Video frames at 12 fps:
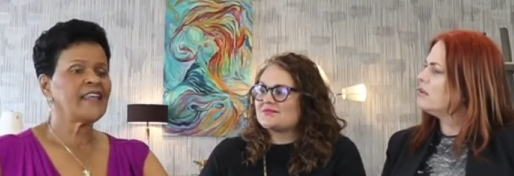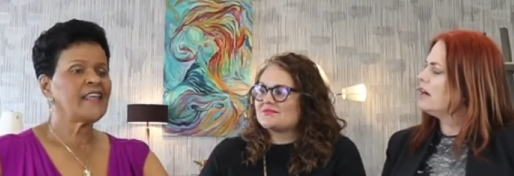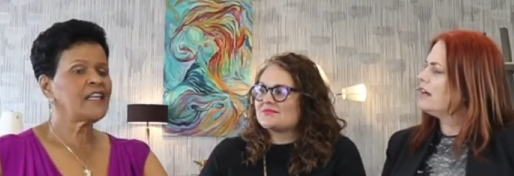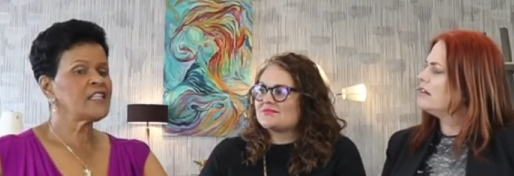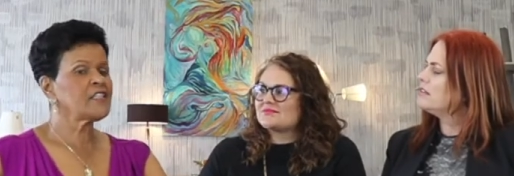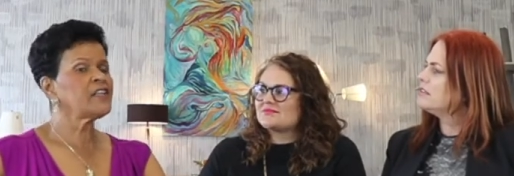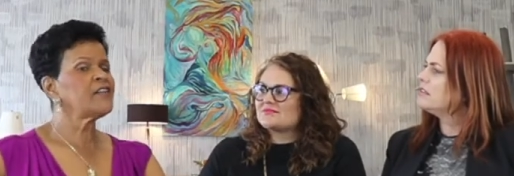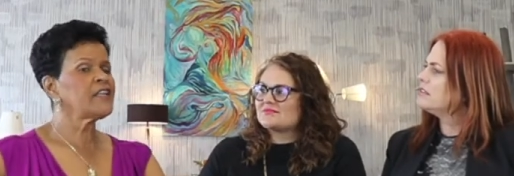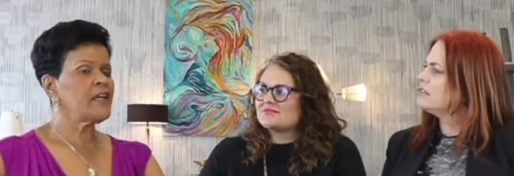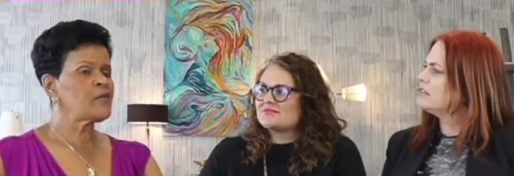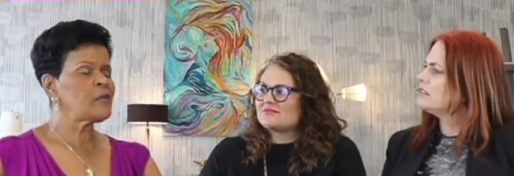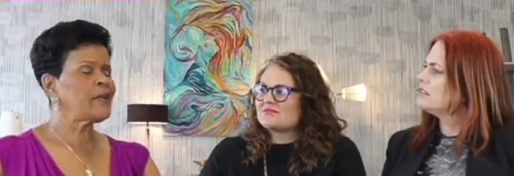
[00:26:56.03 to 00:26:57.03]
Speaker 1: Wow. And I said, oh
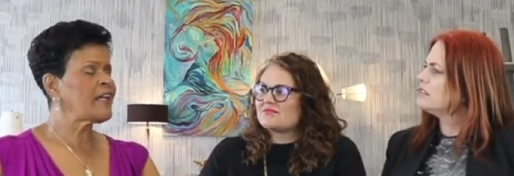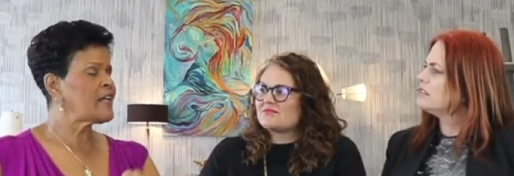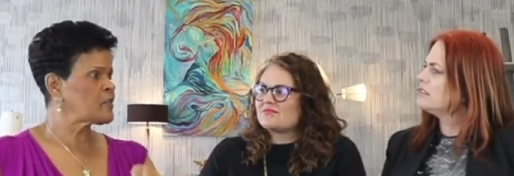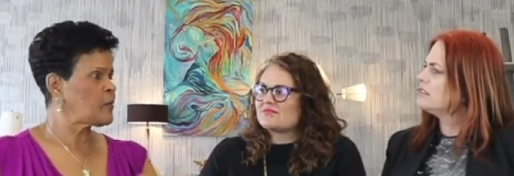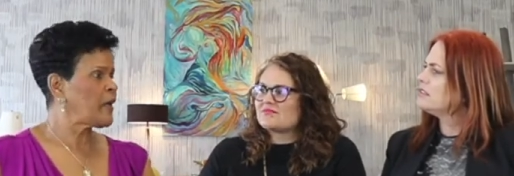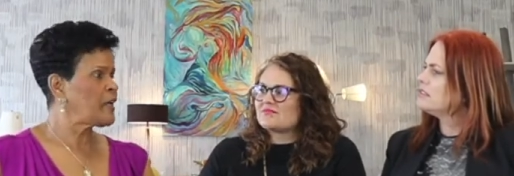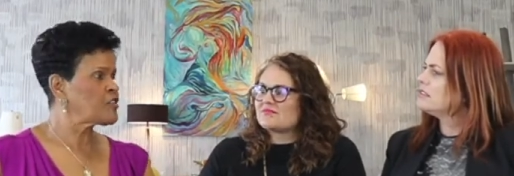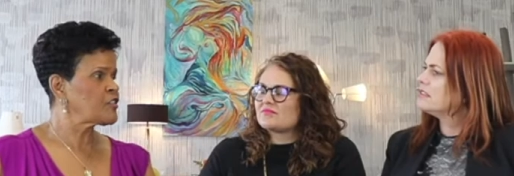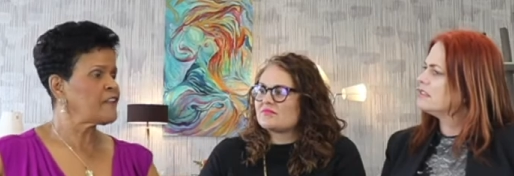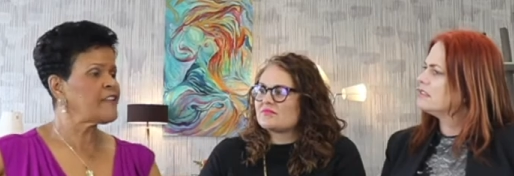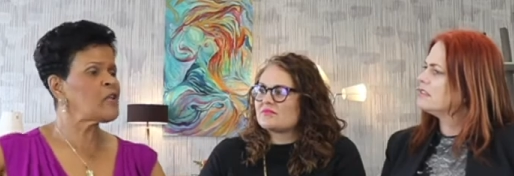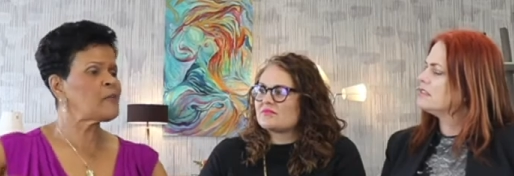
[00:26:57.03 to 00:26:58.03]
yeah, everybody has a
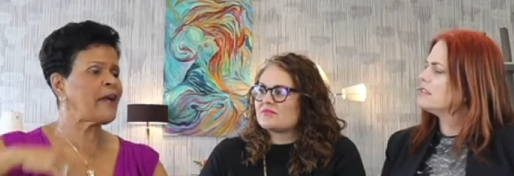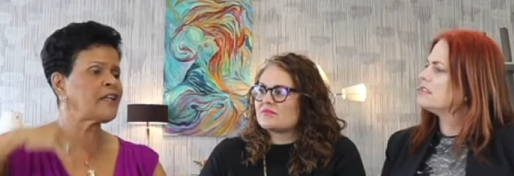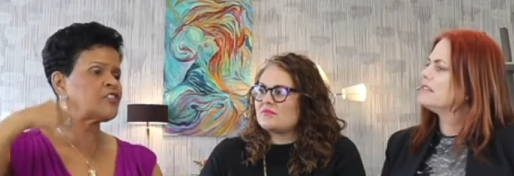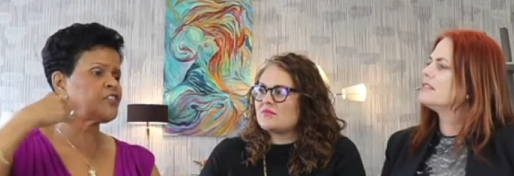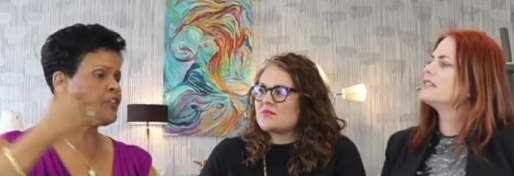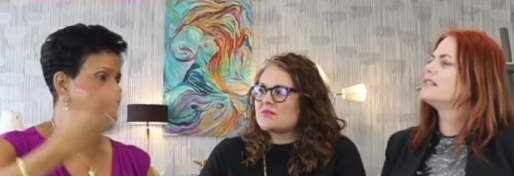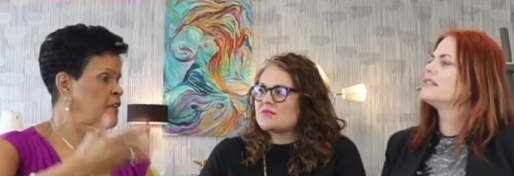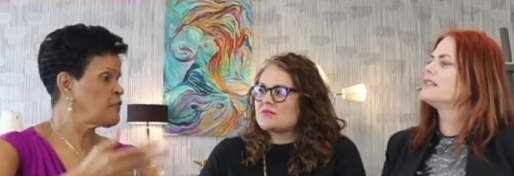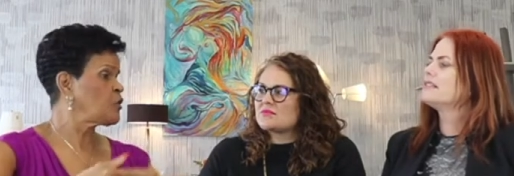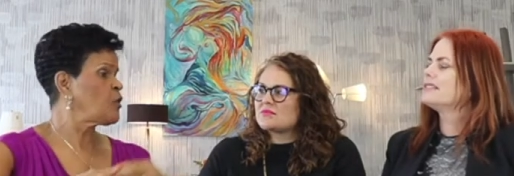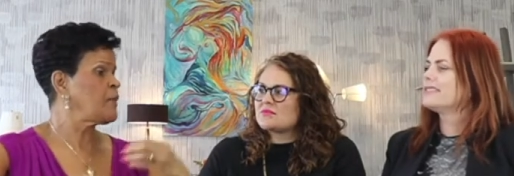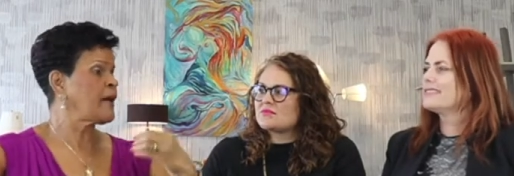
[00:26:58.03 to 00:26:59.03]
passion. Think back to your, if you have
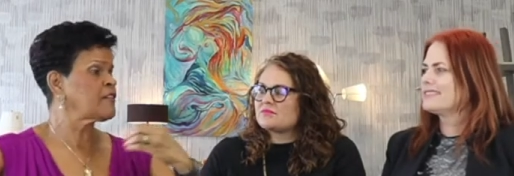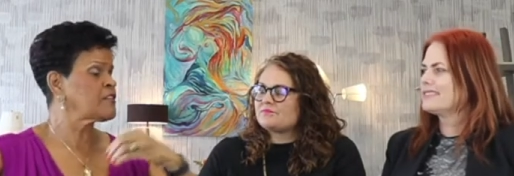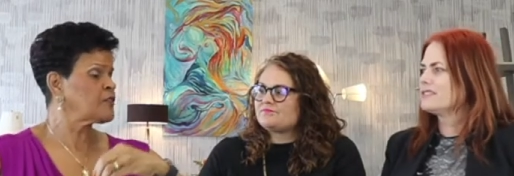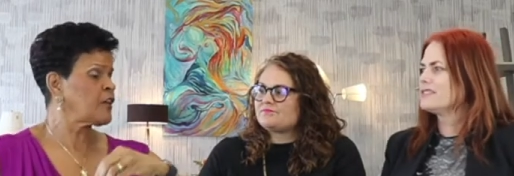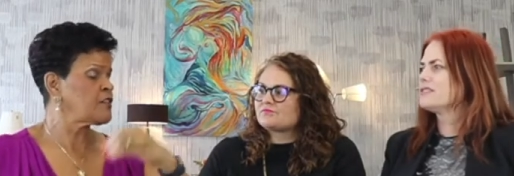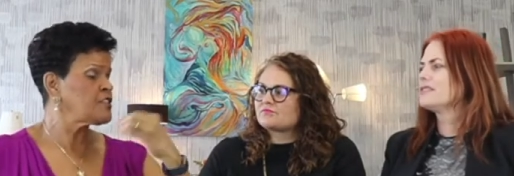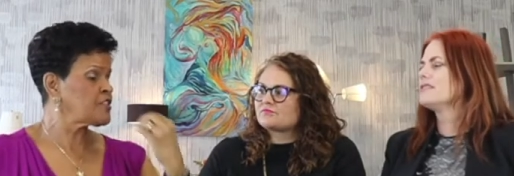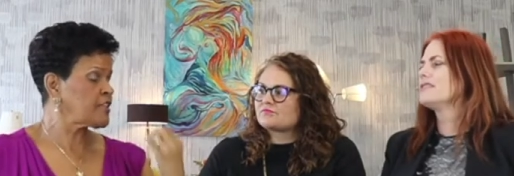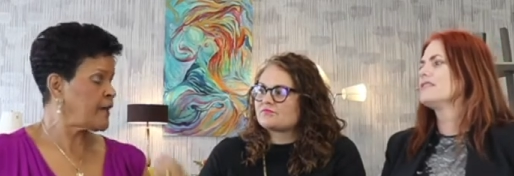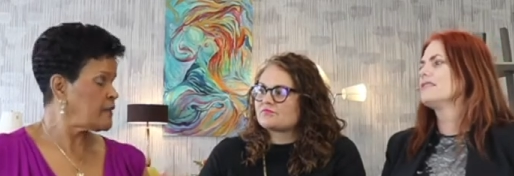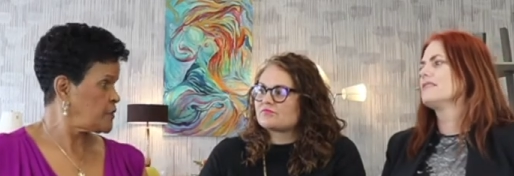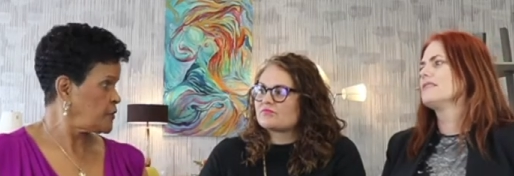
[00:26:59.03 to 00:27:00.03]
to go back as far as
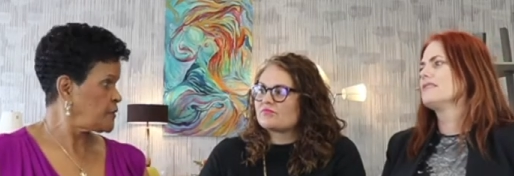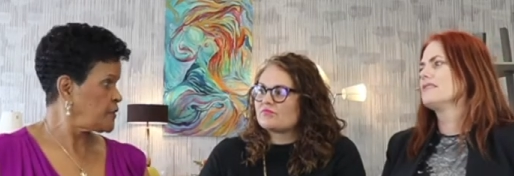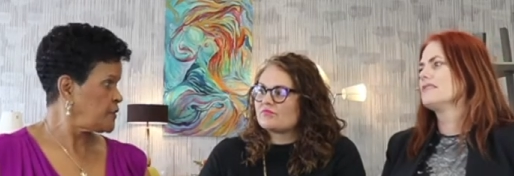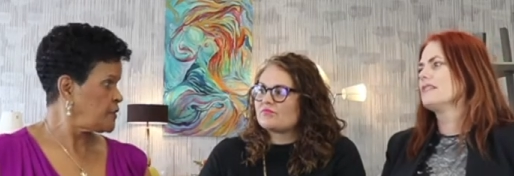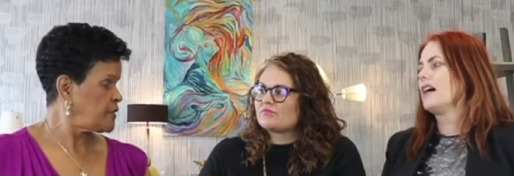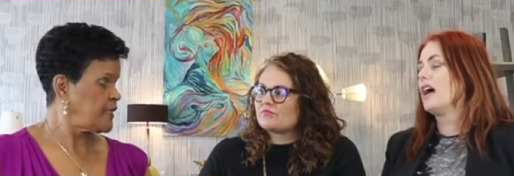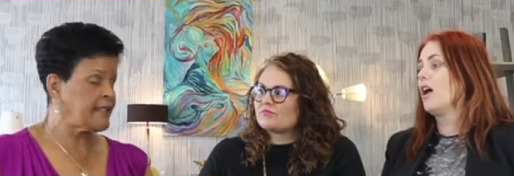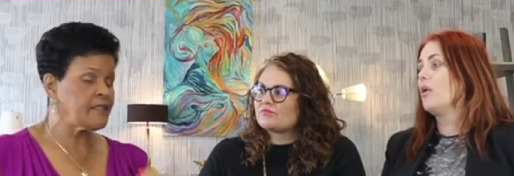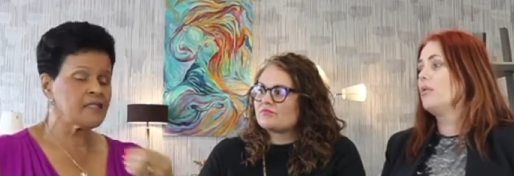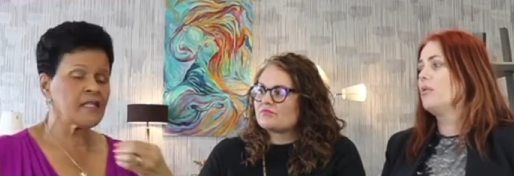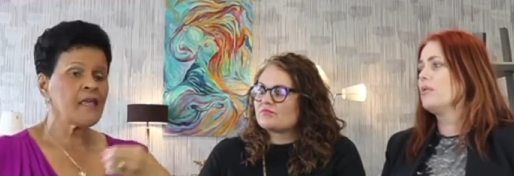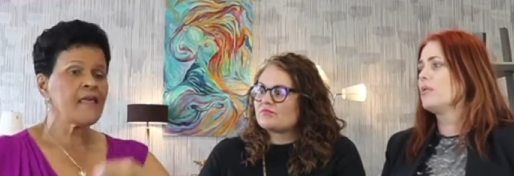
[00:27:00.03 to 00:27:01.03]
childhood
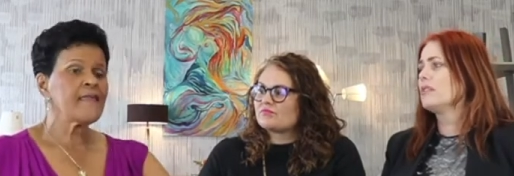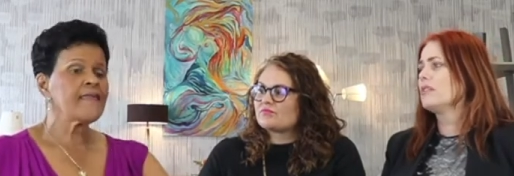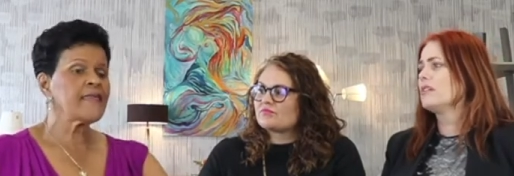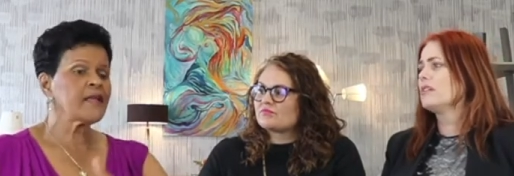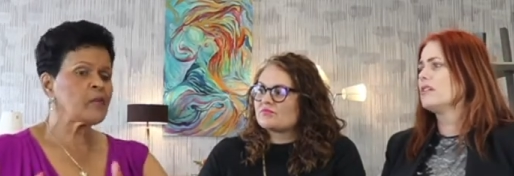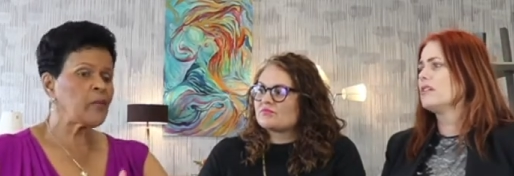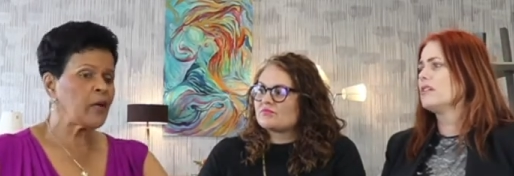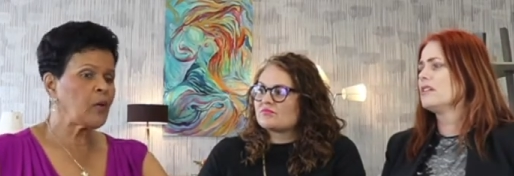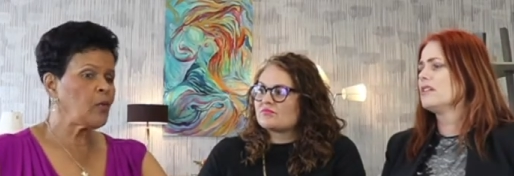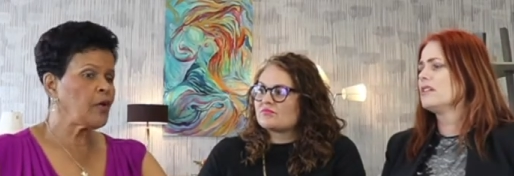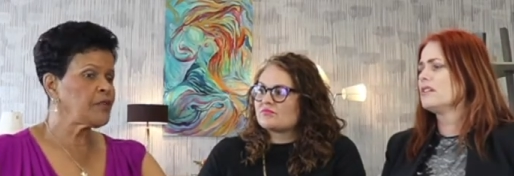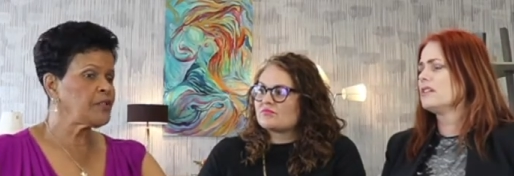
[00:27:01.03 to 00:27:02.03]
days, oh. think
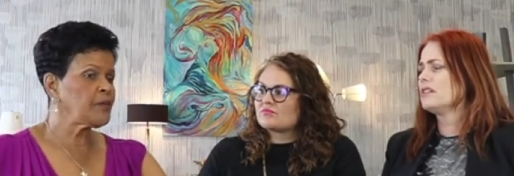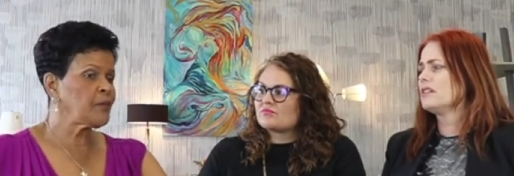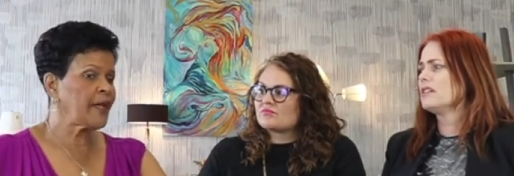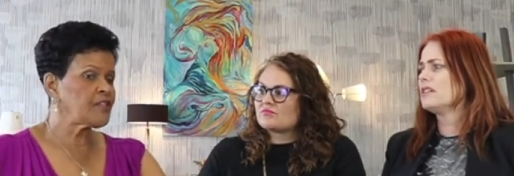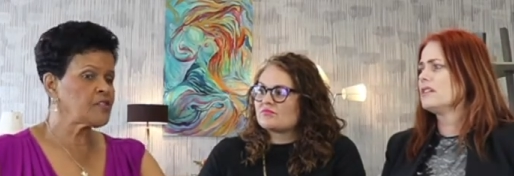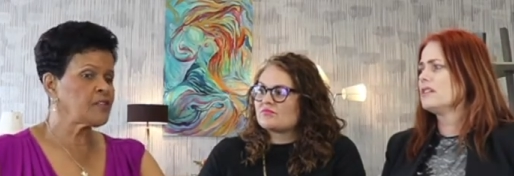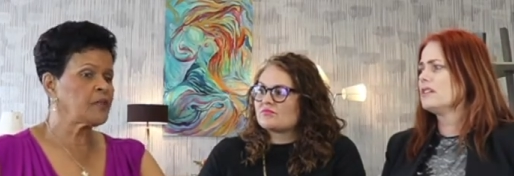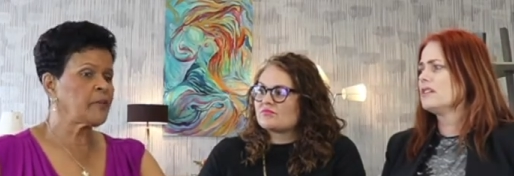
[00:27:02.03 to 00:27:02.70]
about what you're passionate